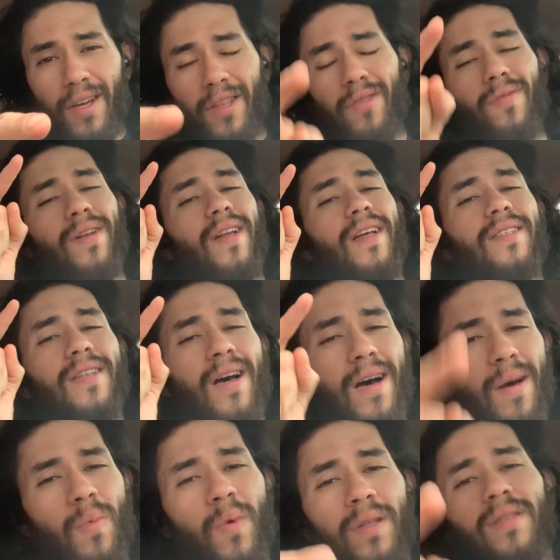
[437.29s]
3 days
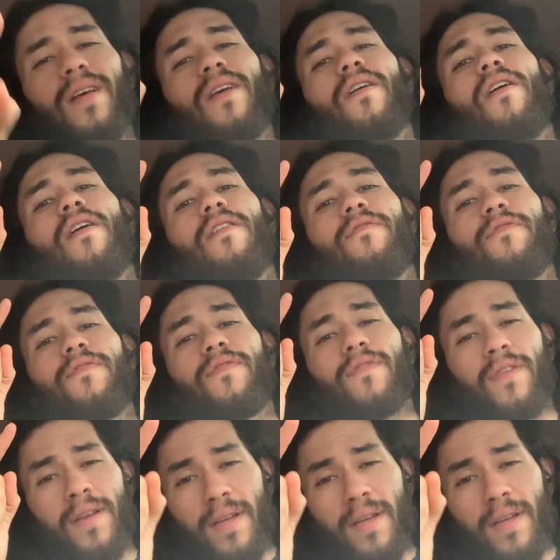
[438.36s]
on, 1 day off.